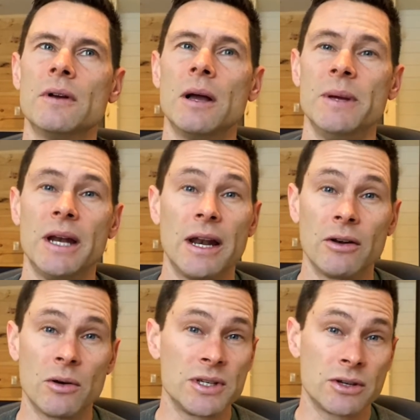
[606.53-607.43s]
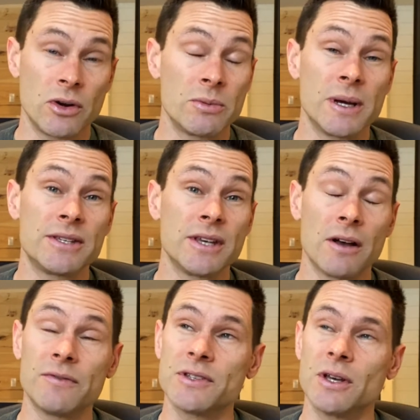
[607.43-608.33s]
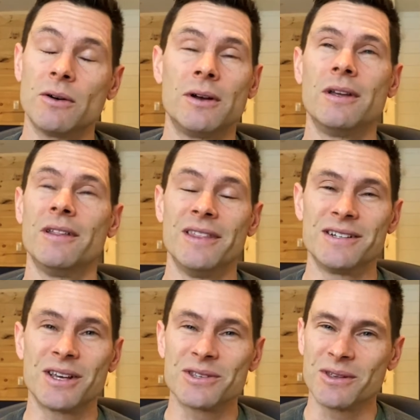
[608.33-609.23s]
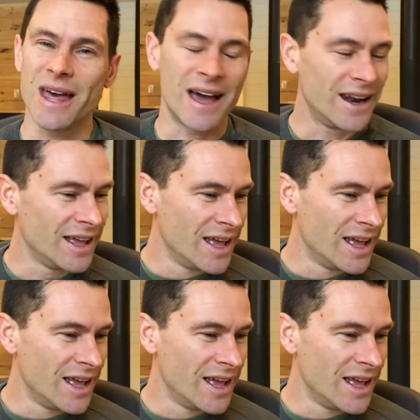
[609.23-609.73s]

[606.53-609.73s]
I mean, I don't always agree with myself, so there's also that.